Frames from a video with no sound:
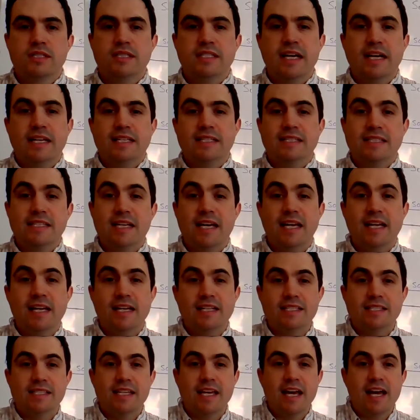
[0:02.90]
Da da da
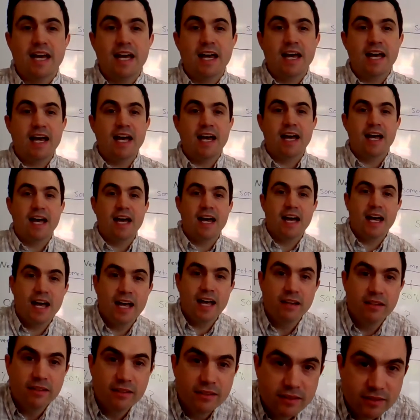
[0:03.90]

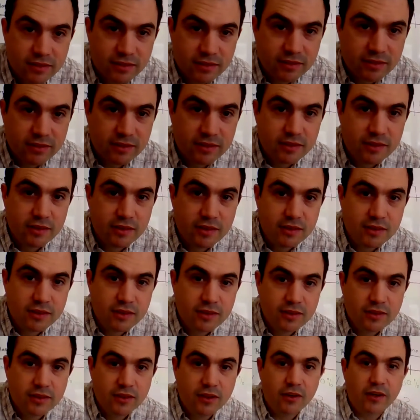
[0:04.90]
da.
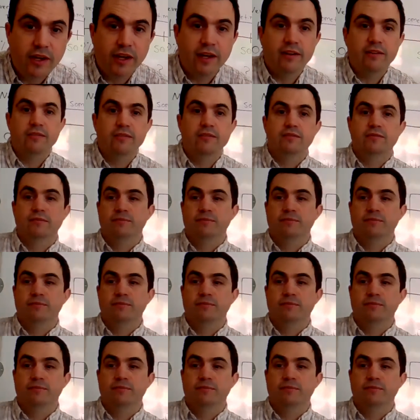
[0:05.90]
Okay.